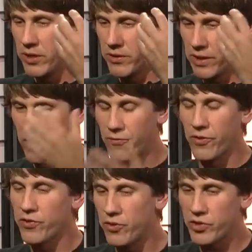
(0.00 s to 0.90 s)
you know,
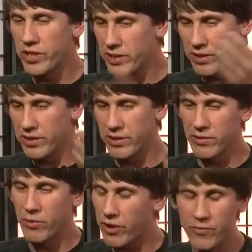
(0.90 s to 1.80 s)
for sushi
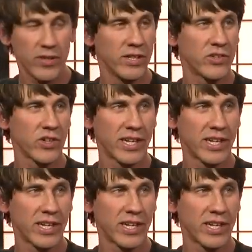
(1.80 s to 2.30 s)
in the West Village.